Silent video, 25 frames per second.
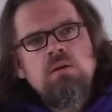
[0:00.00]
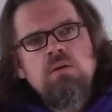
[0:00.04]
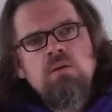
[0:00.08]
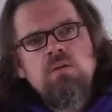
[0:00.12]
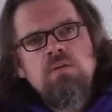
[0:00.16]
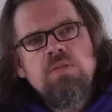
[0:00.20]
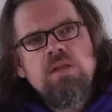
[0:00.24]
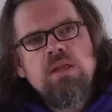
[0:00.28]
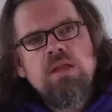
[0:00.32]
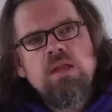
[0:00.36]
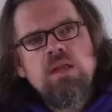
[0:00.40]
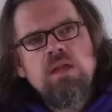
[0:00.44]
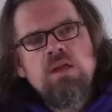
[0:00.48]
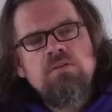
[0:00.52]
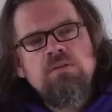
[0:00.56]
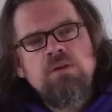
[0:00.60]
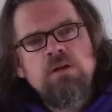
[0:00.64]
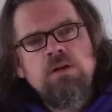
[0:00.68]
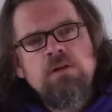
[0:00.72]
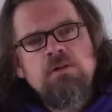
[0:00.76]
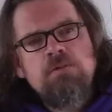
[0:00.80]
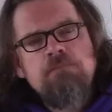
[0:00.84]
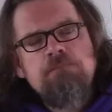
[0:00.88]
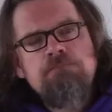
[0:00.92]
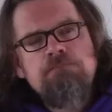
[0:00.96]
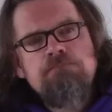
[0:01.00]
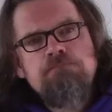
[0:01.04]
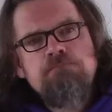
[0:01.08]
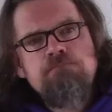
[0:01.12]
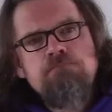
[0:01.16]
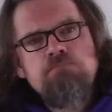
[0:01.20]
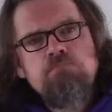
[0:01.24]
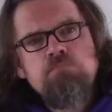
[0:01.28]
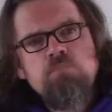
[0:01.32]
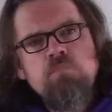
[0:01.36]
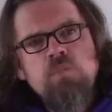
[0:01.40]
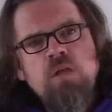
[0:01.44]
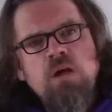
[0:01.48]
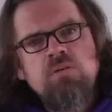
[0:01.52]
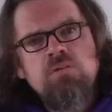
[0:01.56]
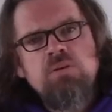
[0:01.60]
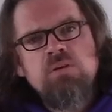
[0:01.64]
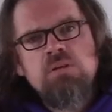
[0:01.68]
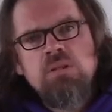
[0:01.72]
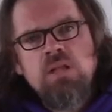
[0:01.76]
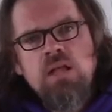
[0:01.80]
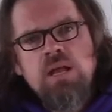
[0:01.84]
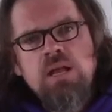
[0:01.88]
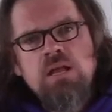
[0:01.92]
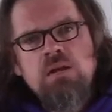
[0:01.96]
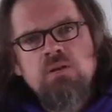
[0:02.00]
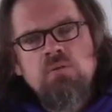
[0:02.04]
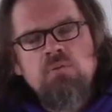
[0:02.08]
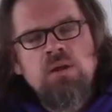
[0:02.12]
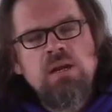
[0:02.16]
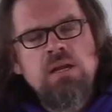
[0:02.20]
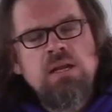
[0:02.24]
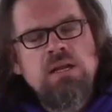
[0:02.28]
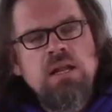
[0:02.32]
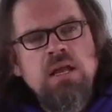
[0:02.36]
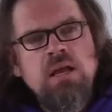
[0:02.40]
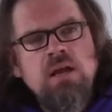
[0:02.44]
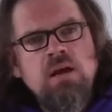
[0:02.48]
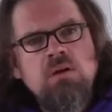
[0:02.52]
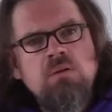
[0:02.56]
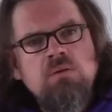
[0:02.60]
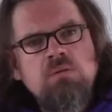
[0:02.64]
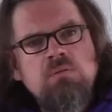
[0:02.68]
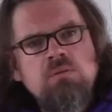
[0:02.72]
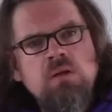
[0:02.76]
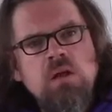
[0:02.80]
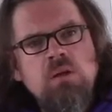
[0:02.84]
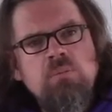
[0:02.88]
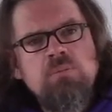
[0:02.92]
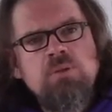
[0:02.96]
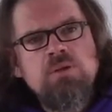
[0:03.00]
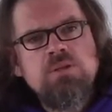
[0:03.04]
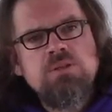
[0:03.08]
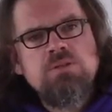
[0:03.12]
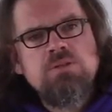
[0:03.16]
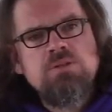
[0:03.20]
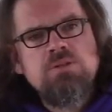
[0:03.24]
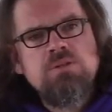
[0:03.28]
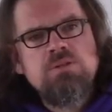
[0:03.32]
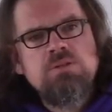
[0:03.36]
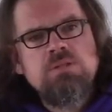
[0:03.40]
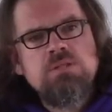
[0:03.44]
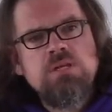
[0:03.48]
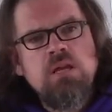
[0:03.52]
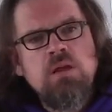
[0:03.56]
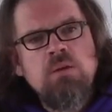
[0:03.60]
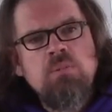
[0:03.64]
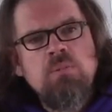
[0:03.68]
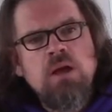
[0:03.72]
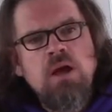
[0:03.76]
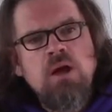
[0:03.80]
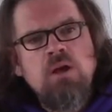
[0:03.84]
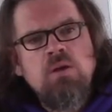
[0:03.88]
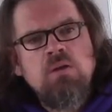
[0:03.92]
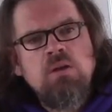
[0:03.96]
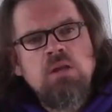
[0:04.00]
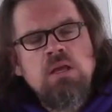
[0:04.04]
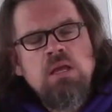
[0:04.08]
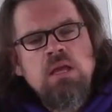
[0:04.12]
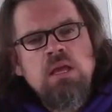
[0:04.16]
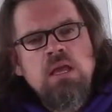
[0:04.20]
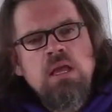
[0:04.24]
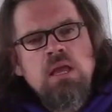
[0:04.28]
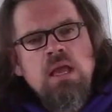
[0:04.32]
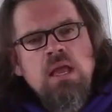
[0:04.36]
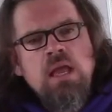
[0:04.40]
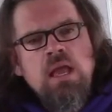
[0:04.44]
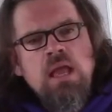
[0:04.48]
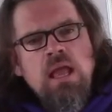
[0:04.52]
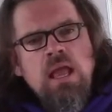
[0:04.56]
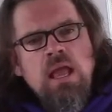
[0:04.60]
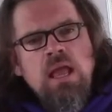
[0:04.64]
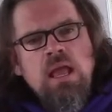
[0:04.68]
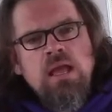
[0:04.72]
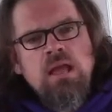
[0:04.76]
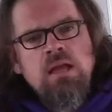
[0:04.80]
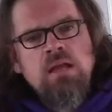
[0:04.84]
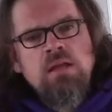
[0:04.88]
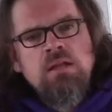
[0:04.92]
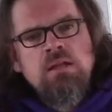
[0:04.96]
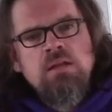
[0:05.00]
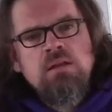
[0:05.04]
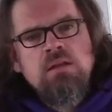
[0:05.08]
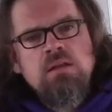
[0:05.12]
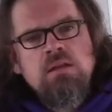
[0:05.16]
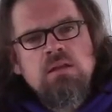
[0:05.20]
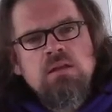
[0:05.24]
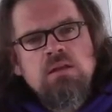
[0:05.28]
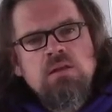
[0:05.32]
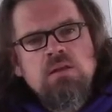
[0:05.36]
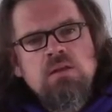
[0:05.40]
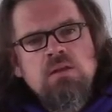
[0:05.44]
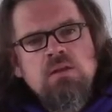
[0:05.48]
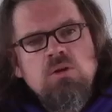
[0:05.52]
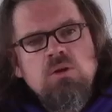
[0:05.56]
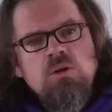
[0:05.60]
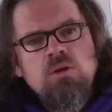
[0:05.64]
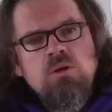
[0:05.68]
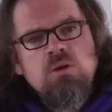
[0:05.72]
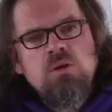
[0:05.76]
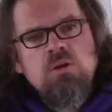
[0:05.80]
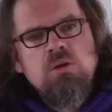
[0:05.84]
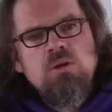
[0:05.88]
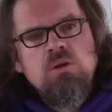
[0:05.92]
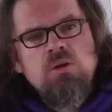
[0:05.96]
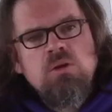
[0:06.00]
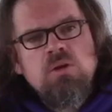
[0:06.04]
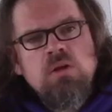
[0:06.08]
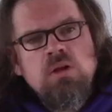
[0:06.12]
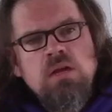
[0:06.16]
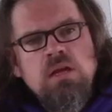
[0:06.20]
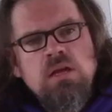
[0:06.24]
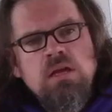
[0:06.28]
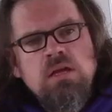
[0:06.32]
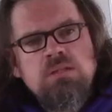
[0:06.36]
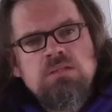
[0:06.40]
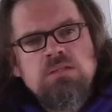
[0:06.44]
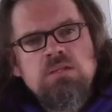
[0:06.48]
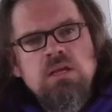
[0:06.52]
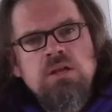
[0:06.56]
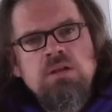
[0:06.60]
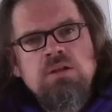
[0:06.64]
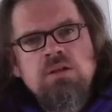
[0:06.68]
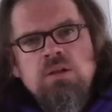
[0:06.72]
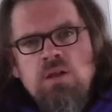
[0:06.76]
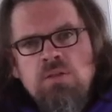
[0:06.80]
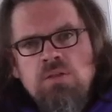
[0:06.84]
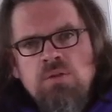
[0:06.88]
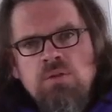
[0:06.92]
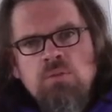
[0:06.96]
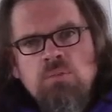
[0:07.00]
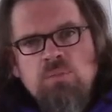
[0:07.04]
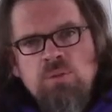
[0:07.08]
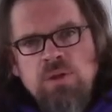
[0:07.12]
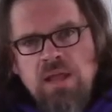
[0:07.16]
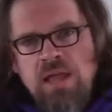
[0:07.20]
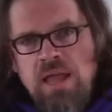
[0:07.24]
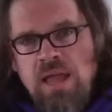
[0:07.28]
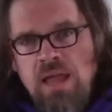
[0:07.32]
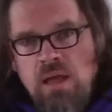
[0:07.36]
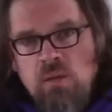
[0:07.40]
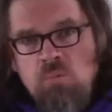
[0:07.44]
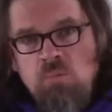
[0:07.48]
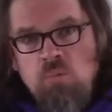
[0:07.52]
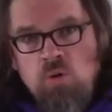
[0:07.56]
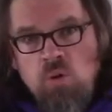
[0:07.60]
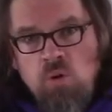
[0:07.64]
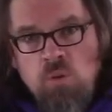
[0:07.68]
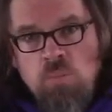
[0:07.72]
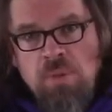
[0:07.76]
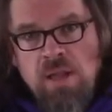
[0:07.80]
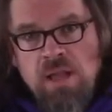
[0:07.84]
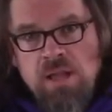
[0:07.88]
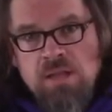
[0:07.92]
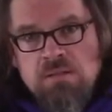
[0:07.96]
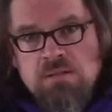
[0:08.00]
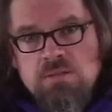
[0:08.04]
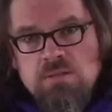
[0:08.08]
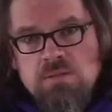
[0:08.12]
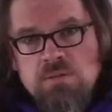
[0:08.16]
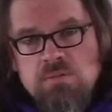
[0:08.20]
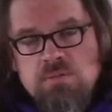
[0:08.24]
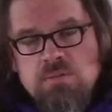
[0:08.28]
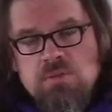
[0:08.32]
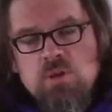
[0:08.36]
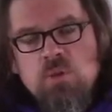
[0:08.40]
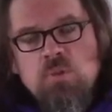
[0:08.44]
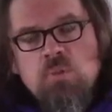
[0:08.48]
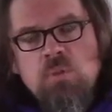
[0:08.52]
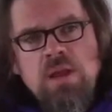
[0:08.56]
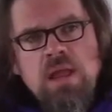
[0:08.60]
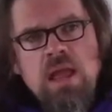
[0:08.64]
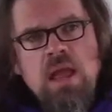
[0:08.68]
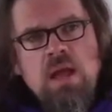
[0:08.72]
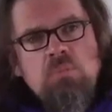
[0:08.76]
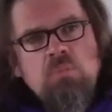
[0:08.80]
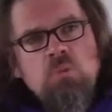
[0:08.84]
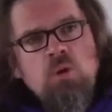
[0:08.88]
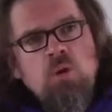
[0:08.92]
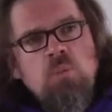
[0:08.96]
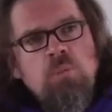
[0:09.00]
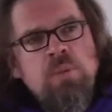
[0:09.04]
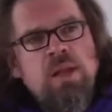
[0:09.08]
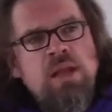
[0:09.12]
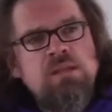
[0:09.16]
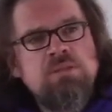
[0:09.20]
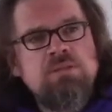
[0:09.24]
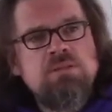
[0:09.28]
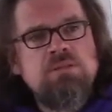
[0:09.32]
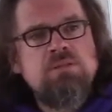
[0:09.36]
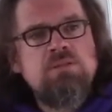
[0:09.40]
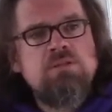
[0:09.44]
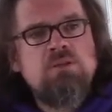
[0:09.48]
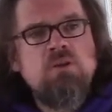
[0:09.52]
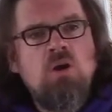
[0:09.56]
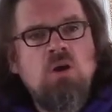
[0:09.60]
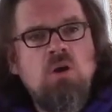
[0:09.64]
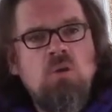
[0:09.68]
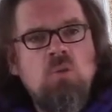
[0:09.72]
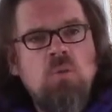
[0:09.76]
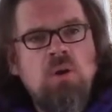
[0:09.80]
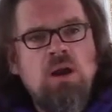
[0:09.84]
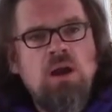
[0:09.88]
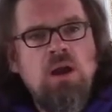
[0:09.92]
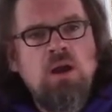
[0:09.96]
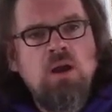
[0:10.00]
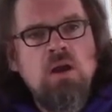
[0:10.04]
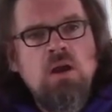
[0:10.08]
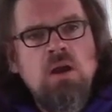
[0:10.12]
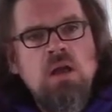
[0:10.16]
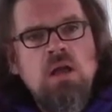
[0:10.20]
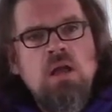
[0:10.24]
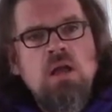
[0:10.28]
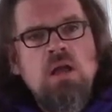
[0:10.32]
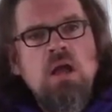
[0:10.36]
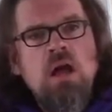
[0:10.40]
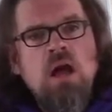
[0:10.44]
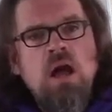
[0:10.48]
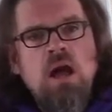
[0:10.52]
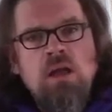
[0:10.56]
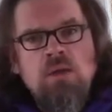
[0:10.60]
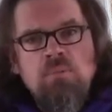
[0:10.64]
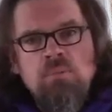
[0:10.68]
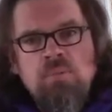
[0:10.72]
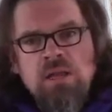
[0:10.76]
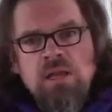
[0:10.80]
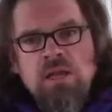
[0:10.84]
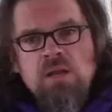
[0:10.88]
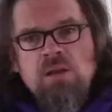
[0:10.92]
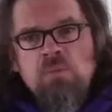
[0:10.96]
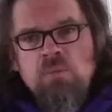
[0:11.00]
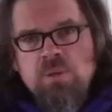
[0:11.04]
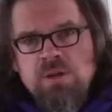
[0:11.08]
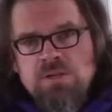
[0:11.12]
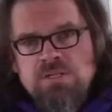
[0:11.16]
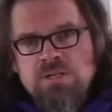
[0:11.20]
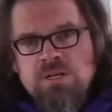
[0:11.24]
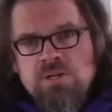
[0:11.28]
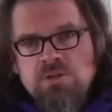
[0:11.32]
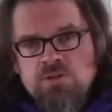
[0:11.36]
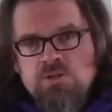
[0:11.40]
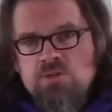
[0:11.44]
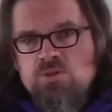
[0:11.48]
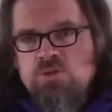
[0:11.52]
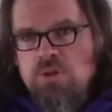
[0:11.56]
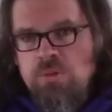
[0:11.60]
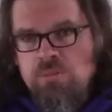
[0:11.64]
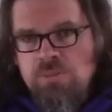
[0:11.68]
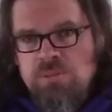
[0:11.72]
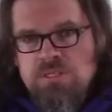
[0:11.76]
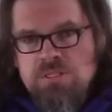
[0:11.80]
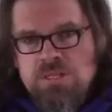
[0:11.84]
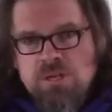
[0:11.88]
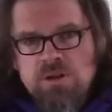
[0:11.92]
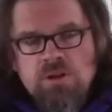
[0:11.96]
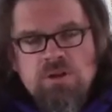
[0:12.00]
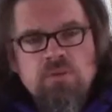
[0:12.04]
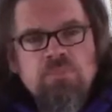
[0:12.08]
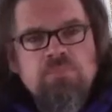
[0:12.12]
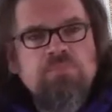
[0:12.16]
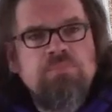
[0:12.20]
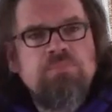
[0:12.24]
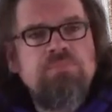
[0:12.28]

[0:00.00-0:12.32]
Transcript: thinking of a client right now I'm consulting about, and it's another rehab romance. So rehab romances are where I'm in a residential treatment center,